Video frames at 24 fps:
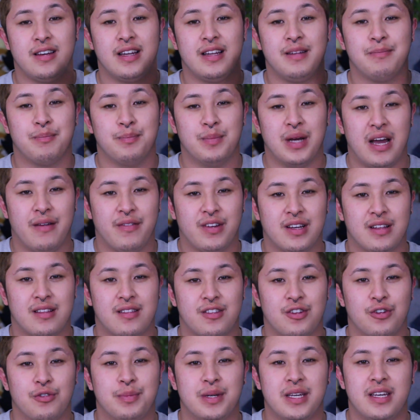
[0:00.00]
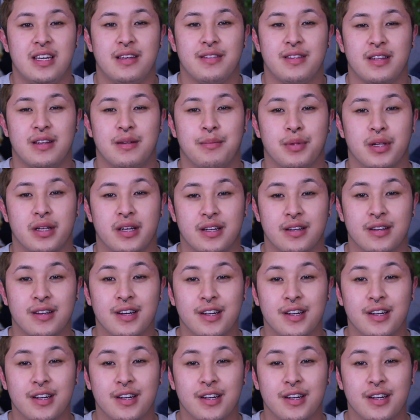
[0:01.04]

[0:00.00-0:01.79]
and having it still be easy to blend.